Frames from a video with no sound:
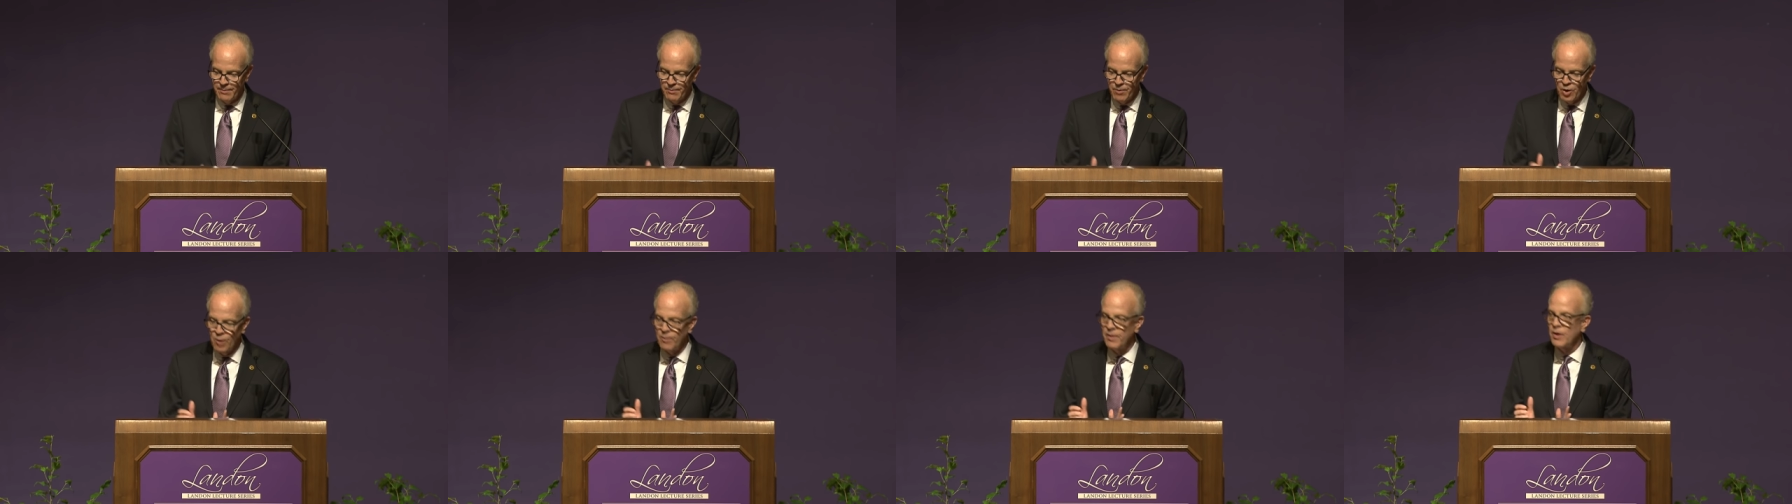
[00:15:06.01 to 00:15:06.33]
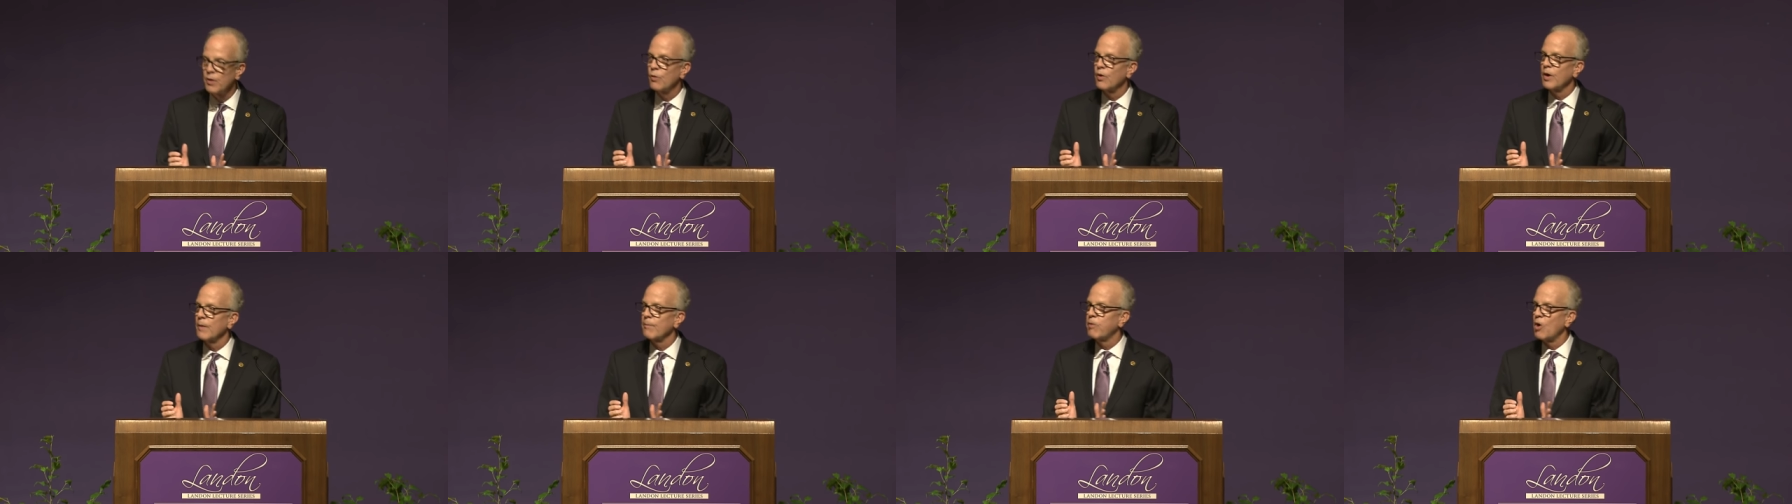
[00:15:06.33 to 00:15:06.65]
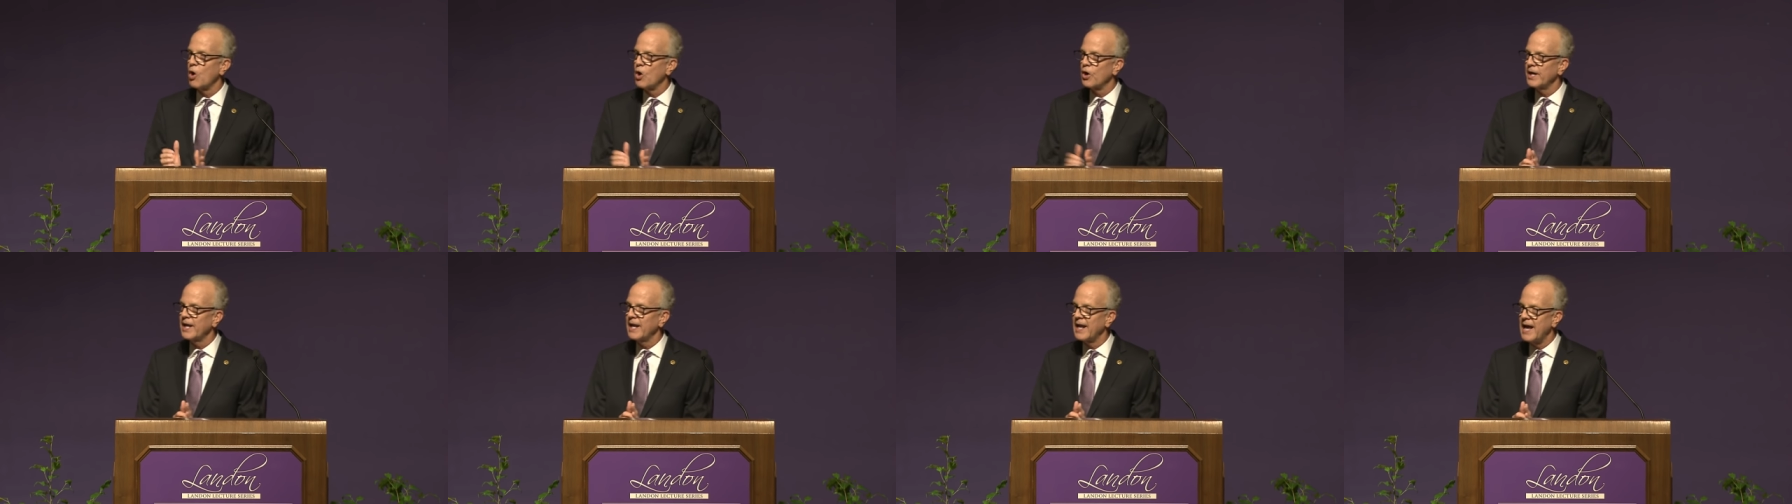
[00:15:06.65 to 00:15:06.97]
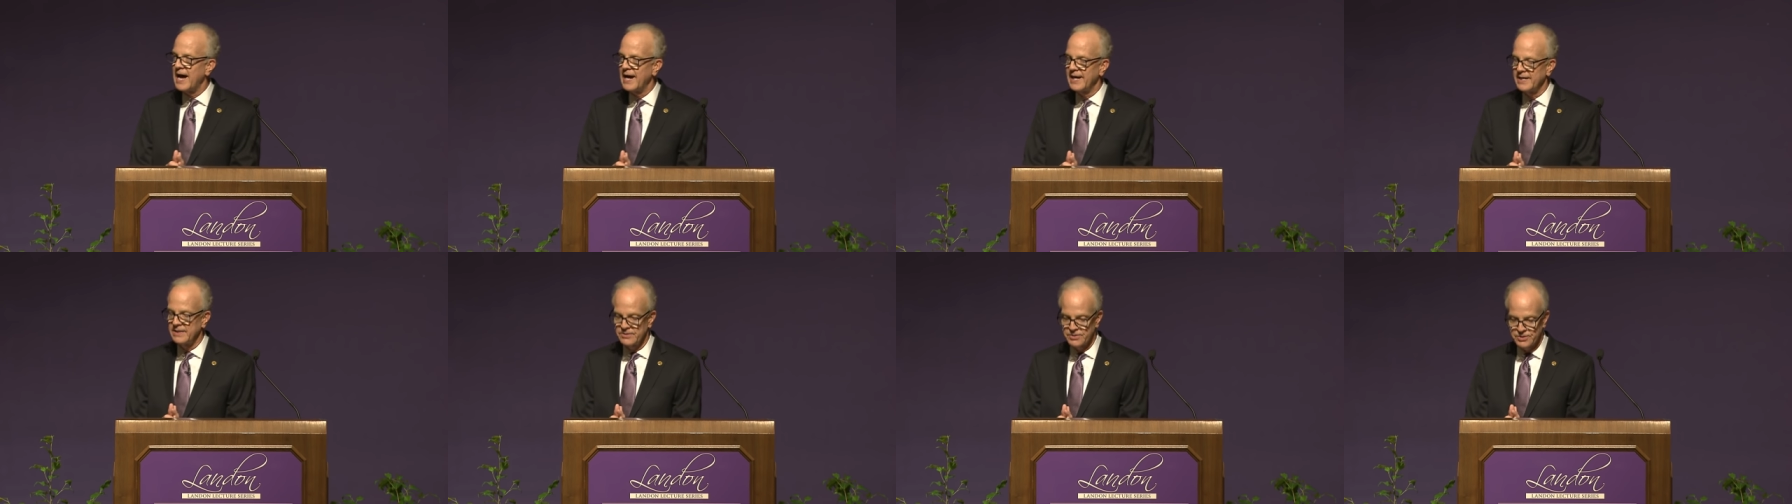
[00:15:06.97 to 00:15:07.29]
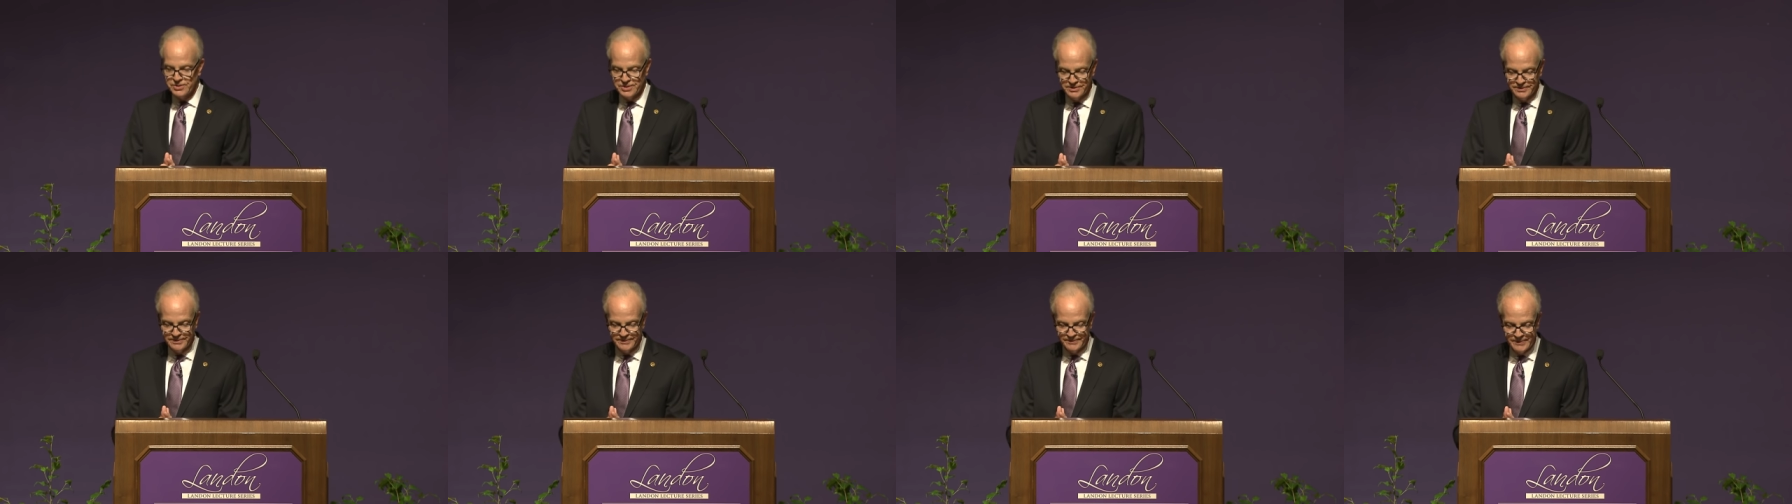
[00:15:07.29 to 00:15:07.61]
a moment where party
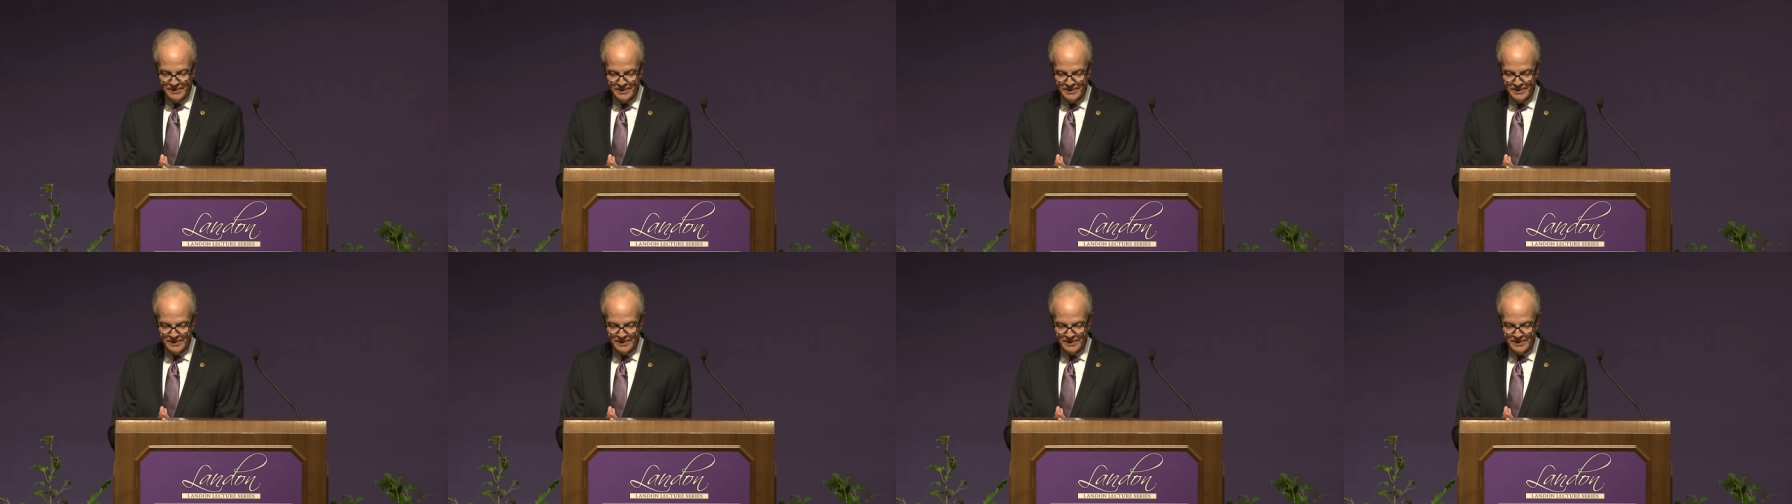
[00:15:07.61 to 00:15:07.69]
lines